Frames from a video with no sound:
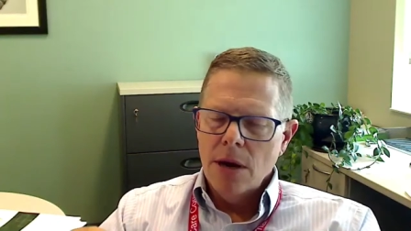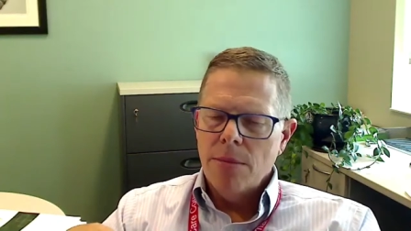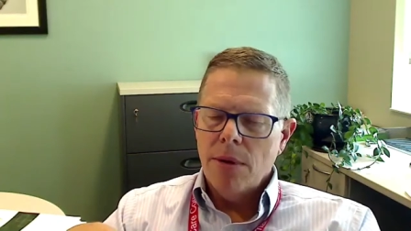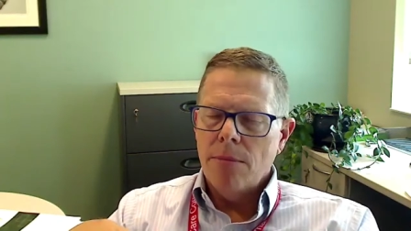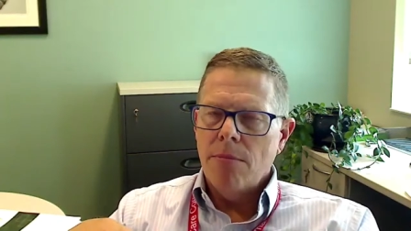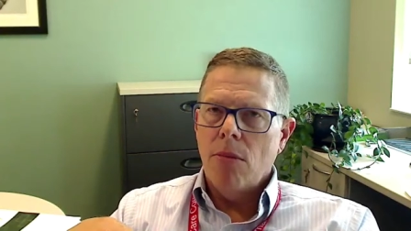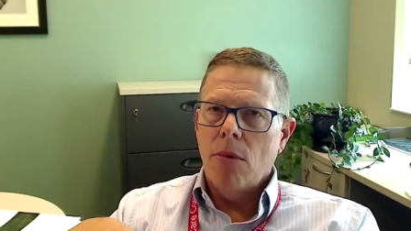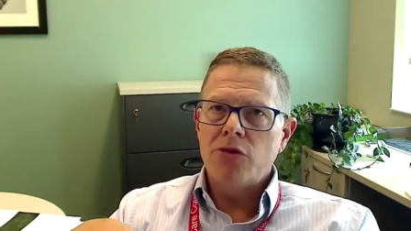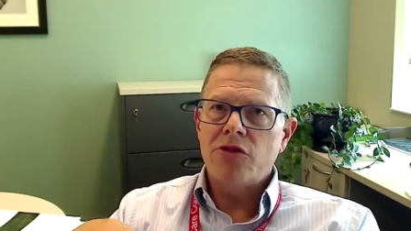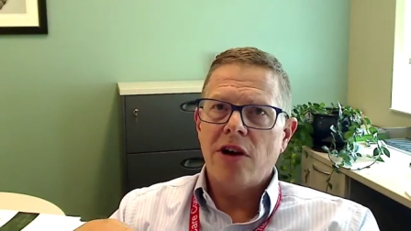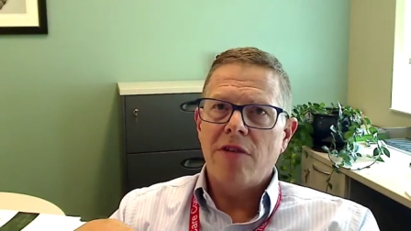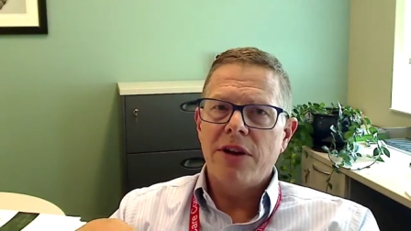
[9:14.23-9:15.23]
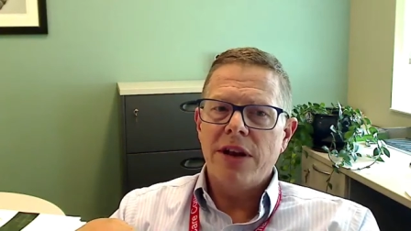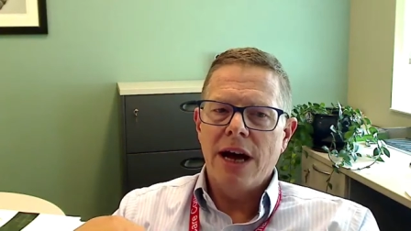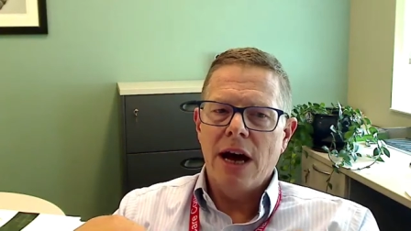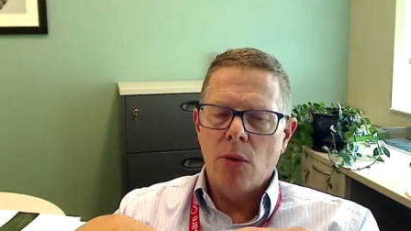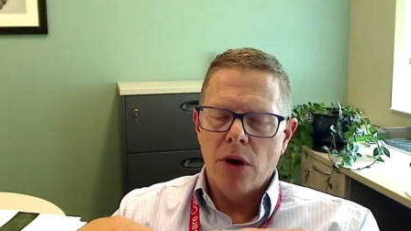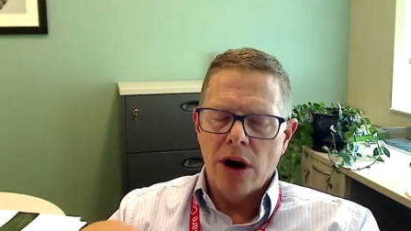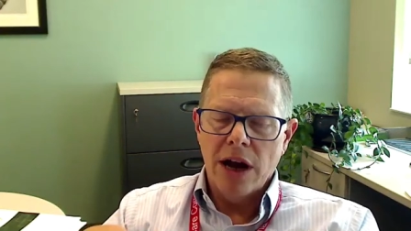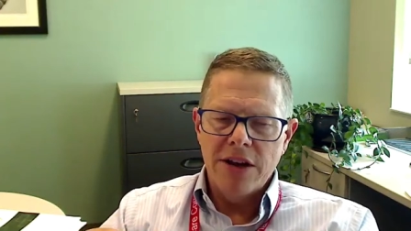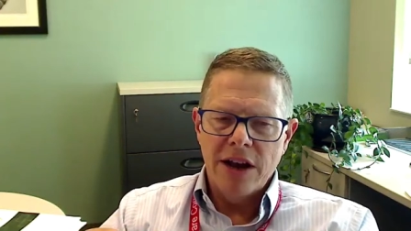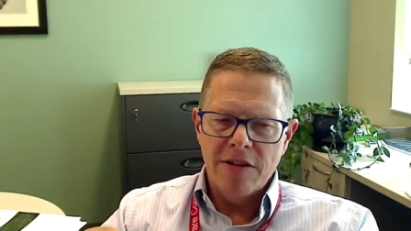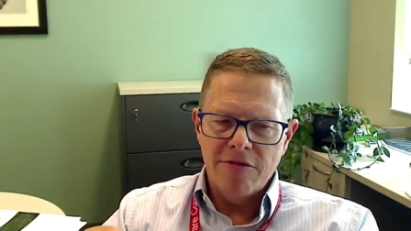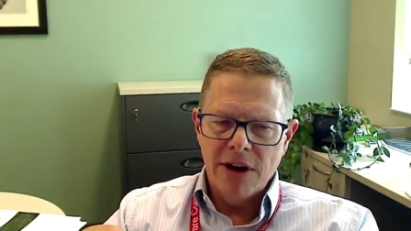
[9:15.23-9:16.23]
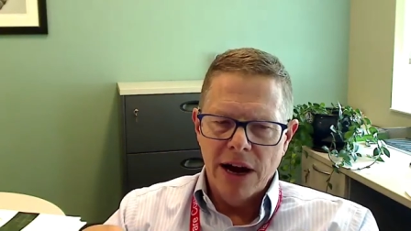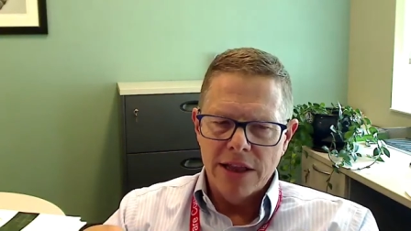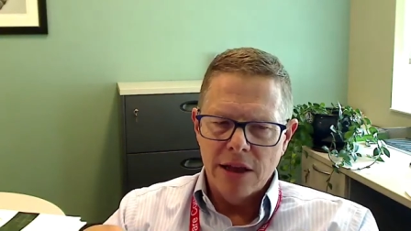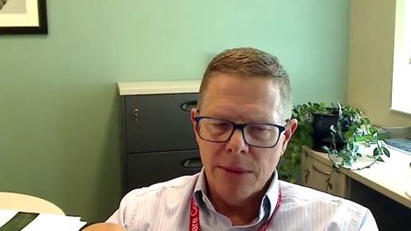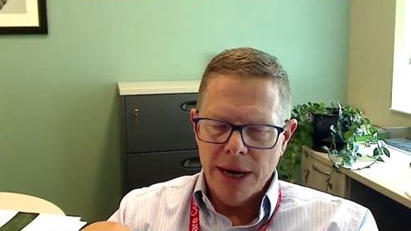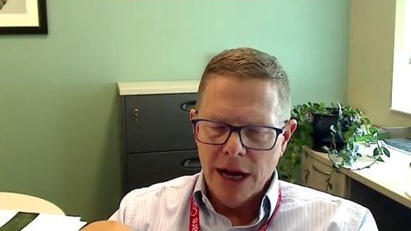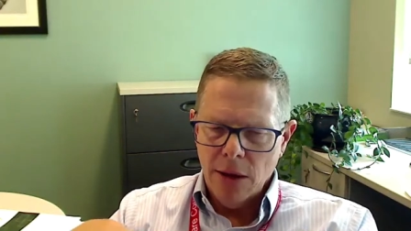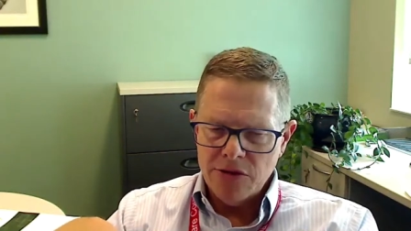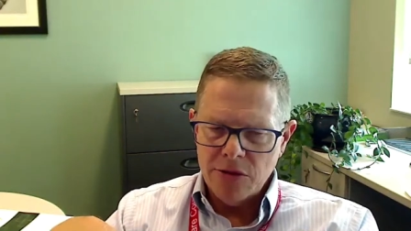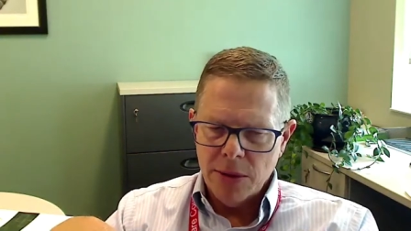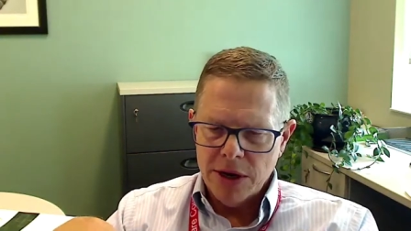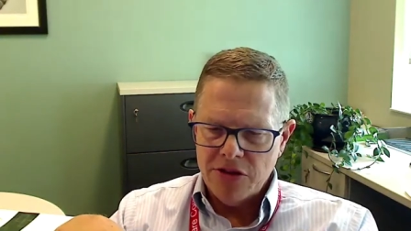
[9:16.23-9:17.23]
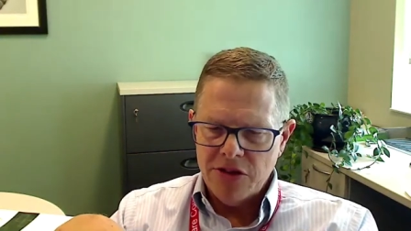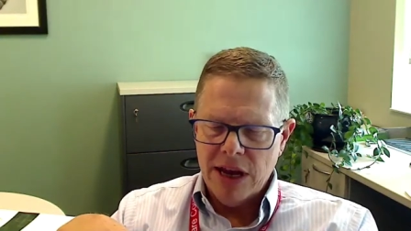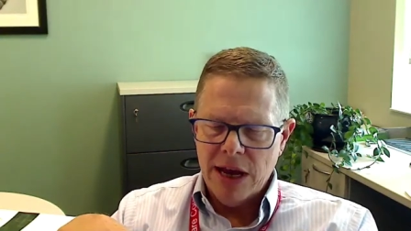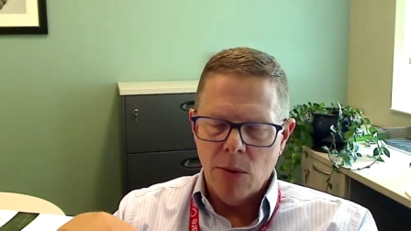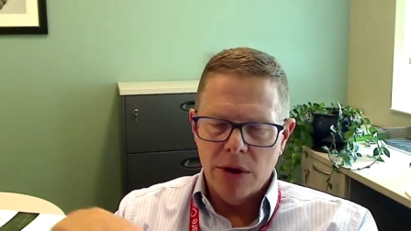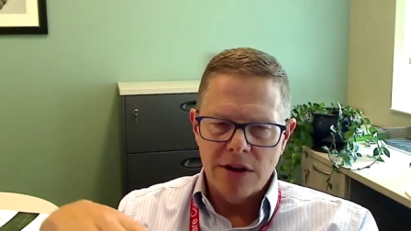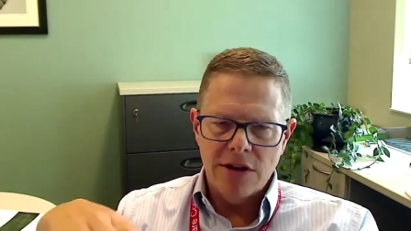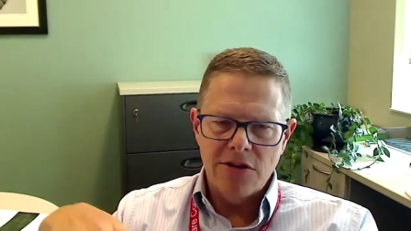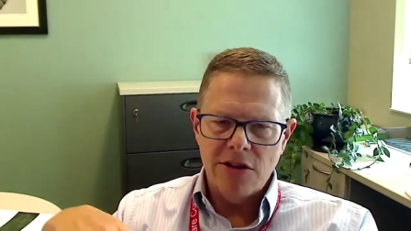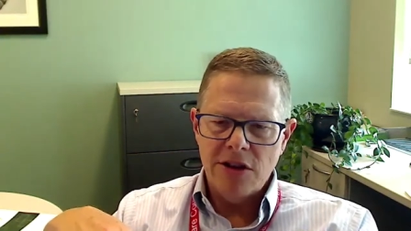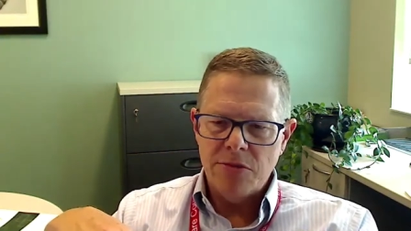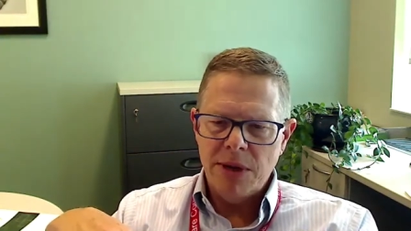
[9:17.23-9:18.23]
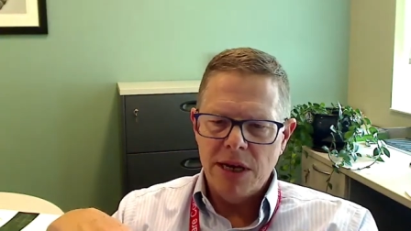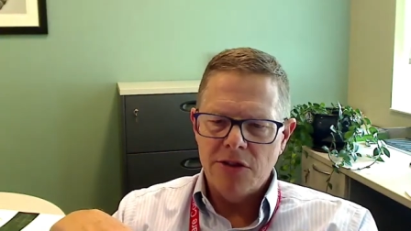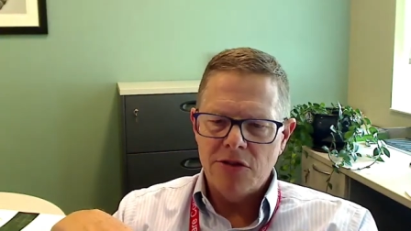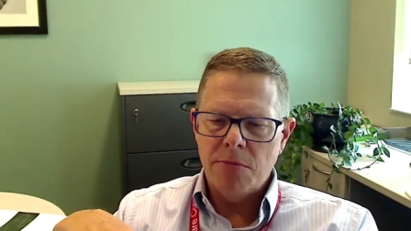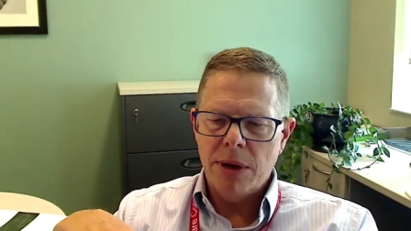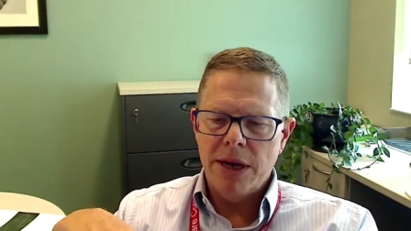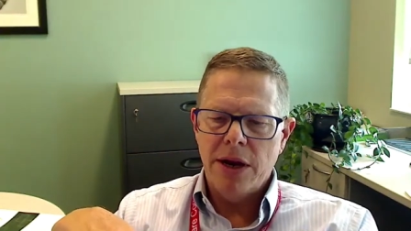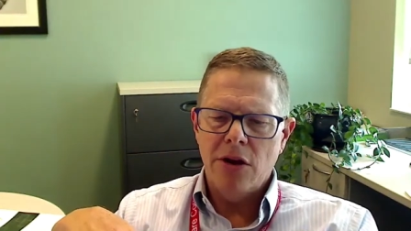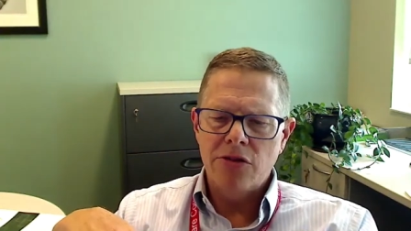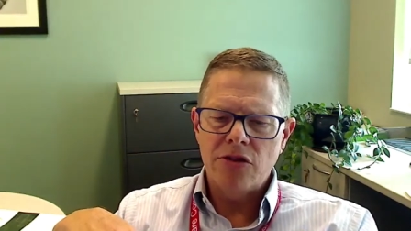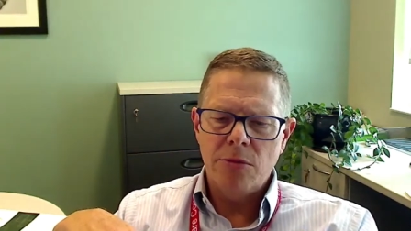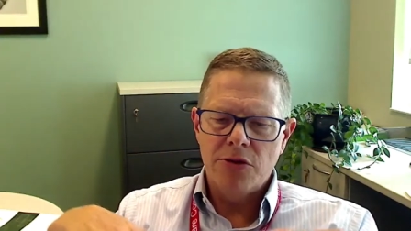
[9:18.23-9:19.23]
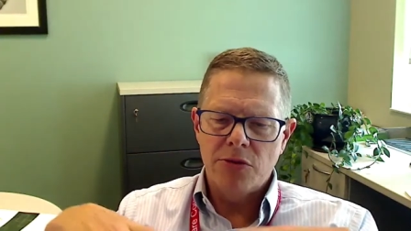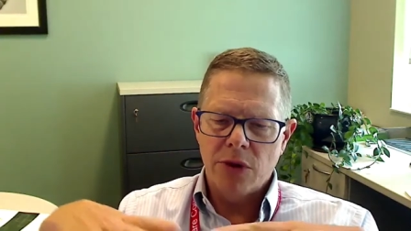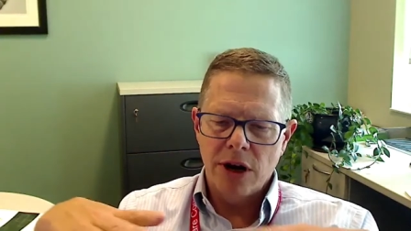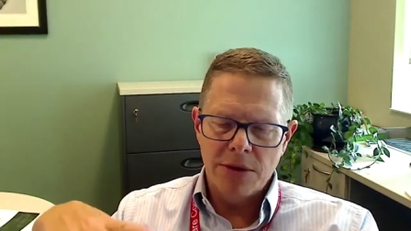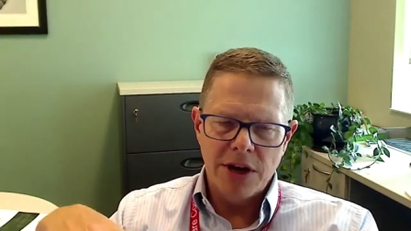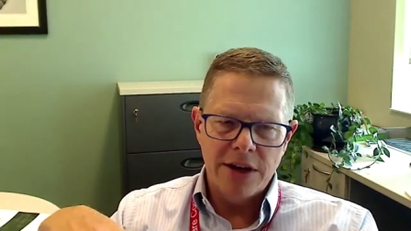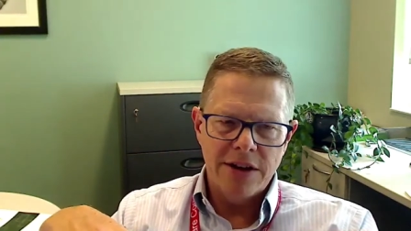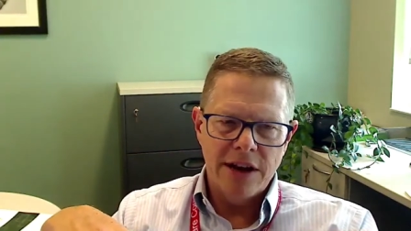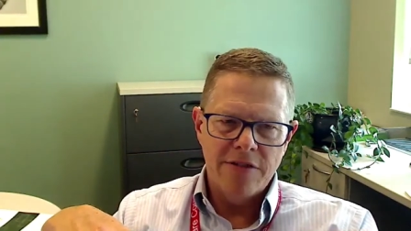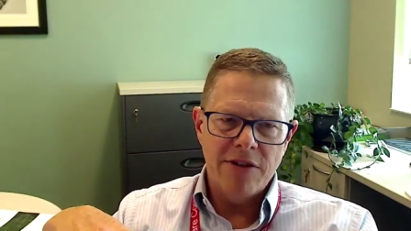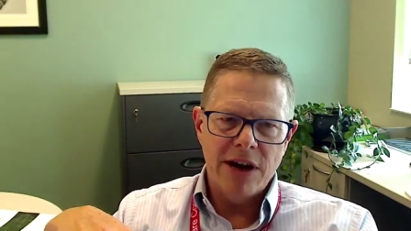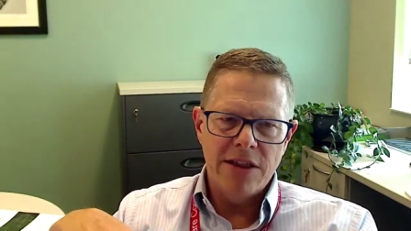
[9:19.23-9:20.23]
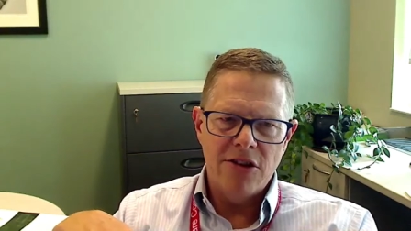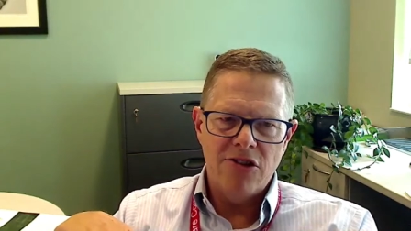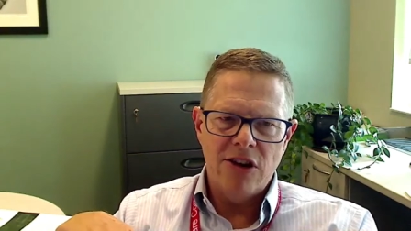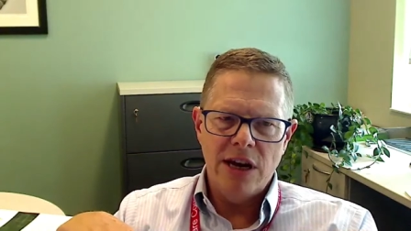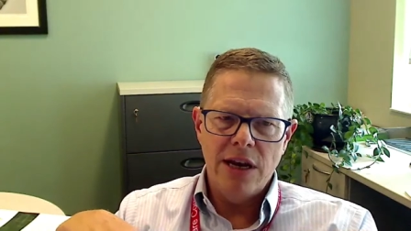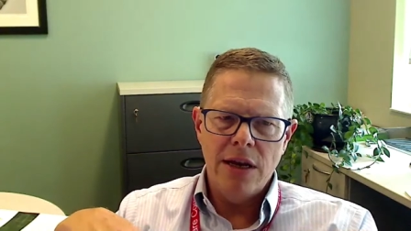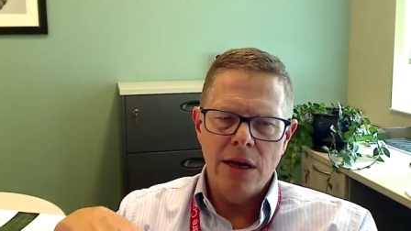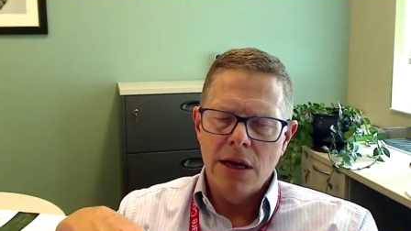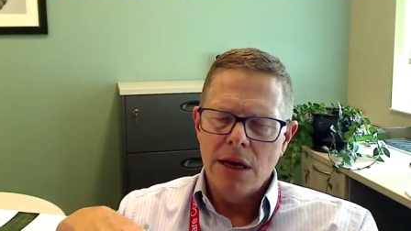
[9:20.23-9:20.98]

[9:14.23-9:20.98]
But most often now we're identifying them. It helps them understand what the disease means, but it also means we're able to identify the gene